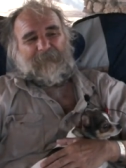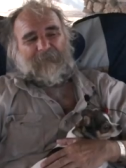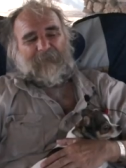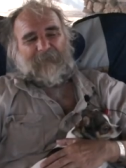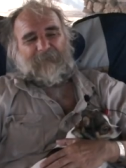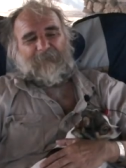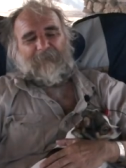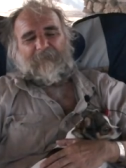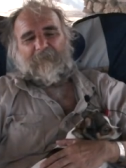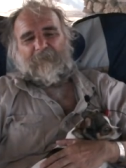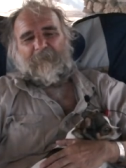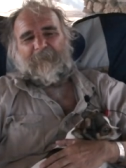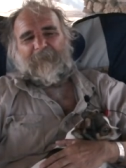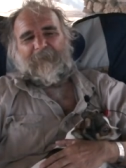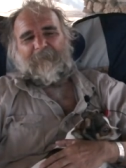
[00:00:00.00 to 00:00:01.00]
and the
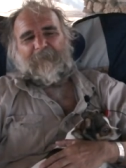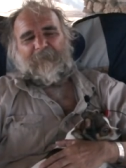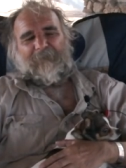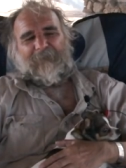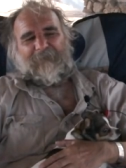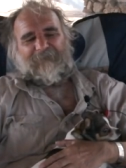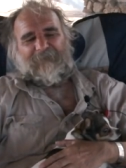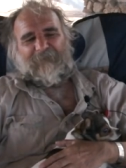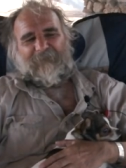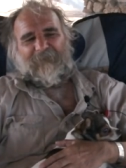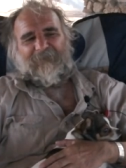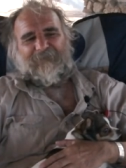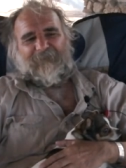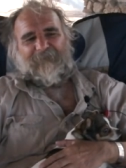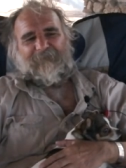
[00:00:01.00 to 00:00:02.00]
Colombian Emerald Cartel
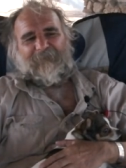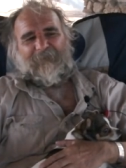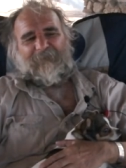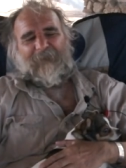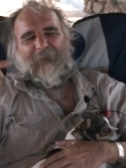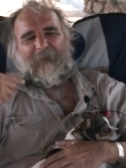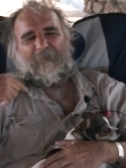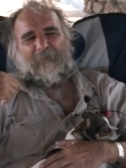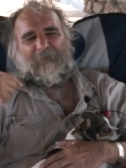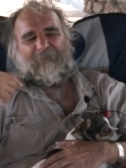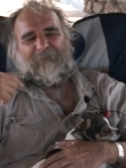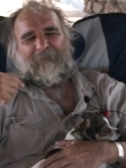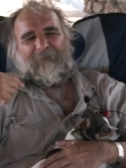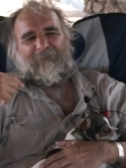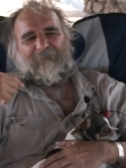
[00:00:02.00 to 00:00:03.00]
agent, and I
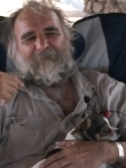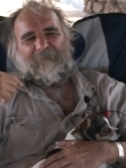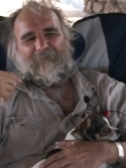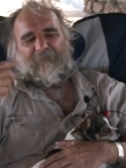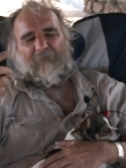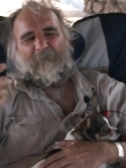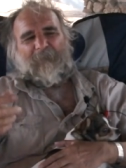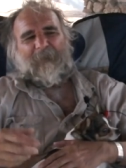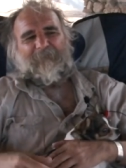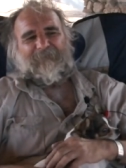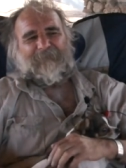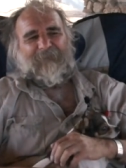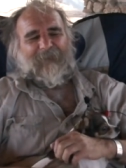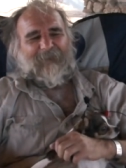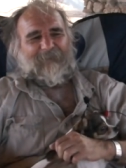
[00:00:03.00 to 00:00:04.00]
went there on, on Bob's
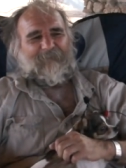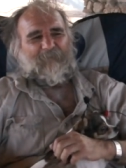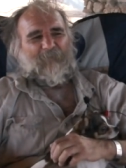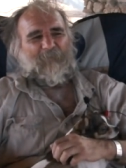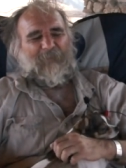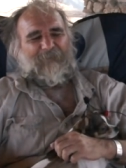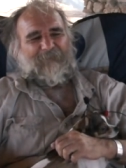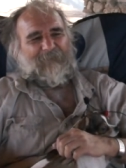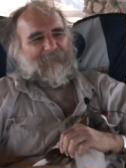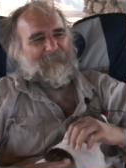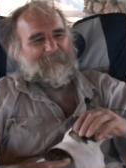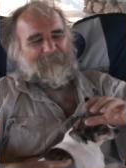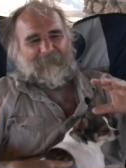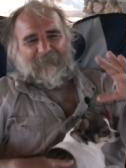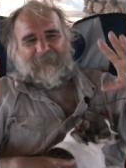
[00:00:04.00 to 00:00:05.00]
track. We went
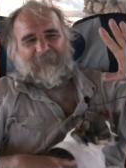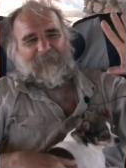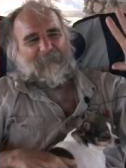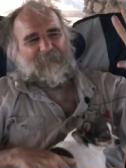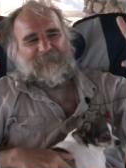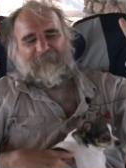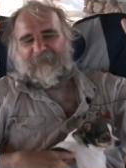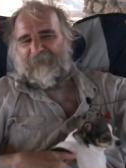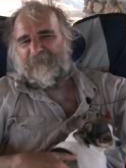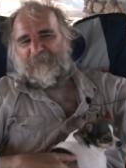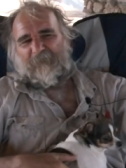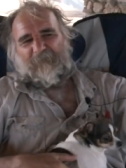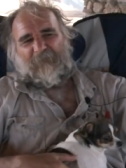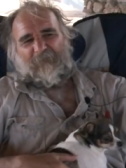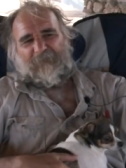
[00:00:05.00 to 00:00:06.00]
there. Everything he
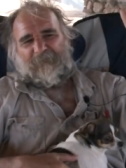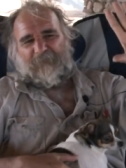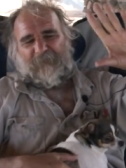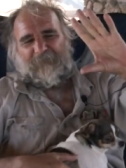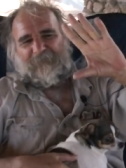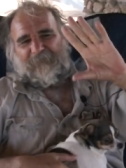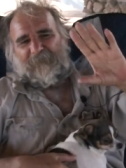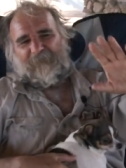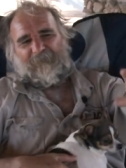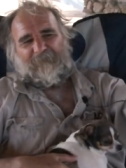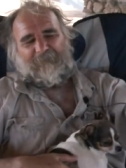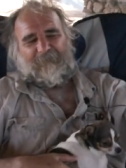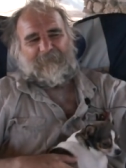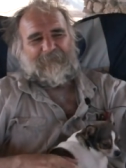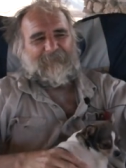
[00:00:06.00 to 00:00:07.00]
told me was beautiful,
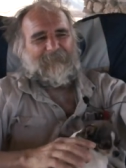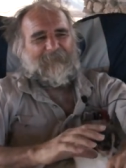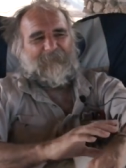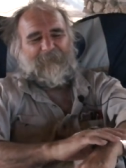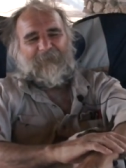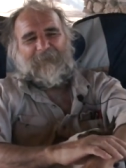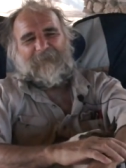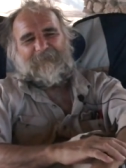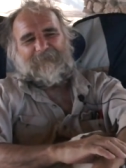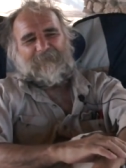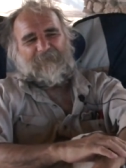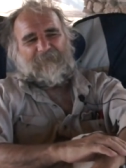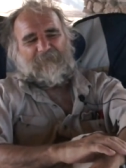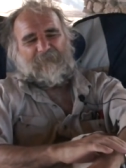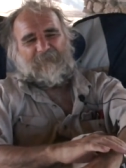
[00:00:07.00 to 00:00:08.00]
and
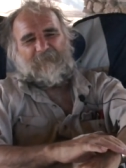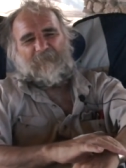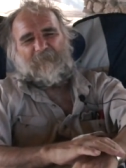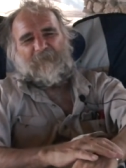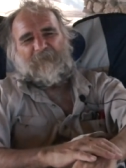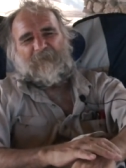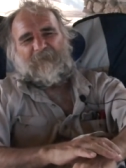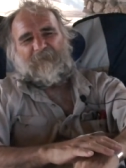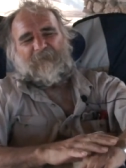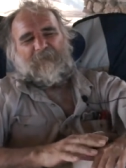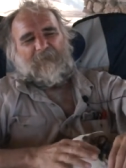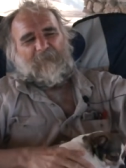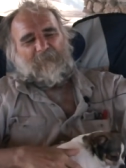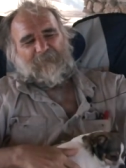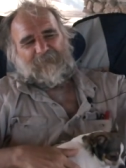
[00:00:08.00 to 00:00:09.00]

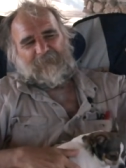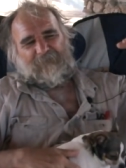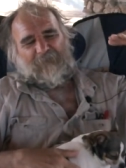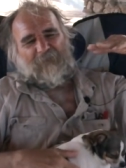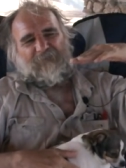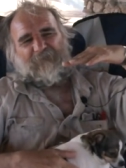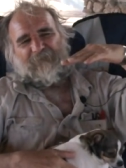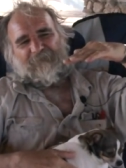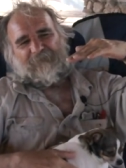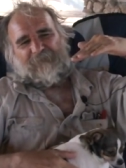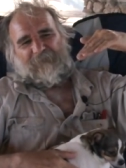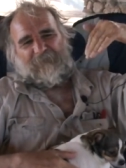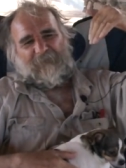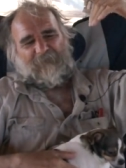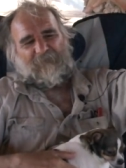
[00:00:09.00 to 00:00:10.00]
was a tunnel,
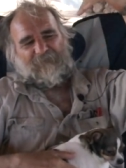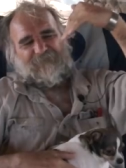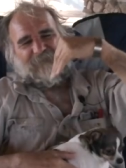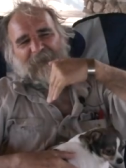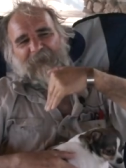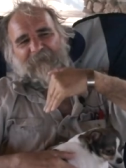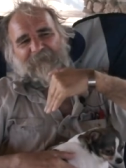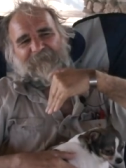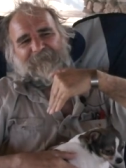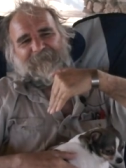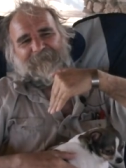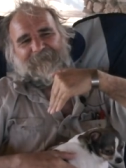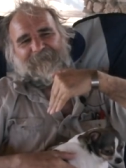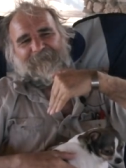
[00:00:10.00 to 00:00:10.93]
and then goes down,